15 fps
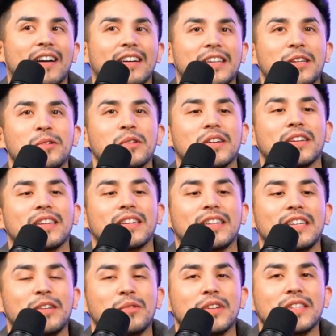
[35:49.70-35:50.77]

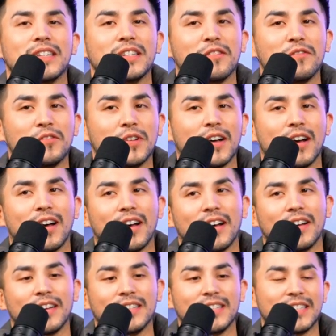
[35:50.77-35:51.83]
He was in
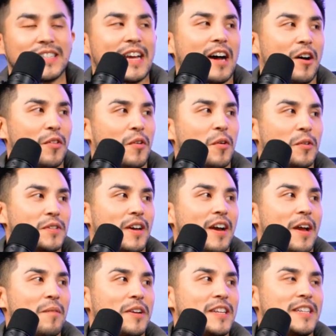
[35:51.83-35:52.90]
Seattle the whole
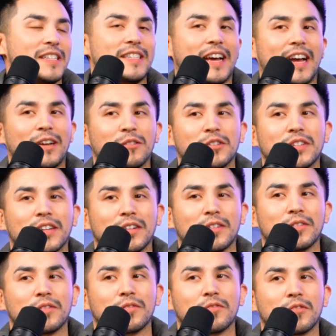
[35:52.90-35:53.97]
time, and his dad was like
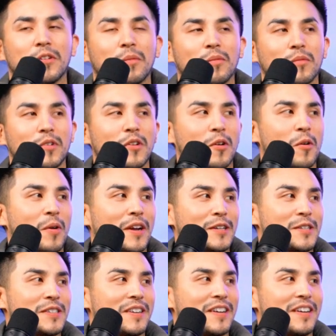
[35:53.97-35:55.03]
from
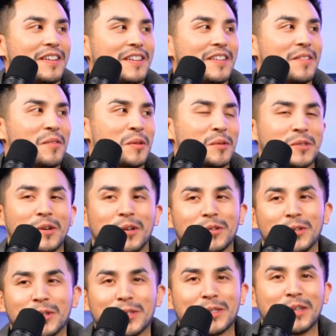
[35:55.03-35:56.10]
Croatia,
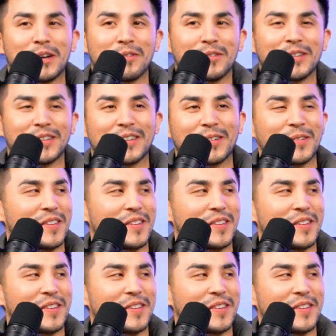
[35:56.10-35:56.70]
Yugoslavia, or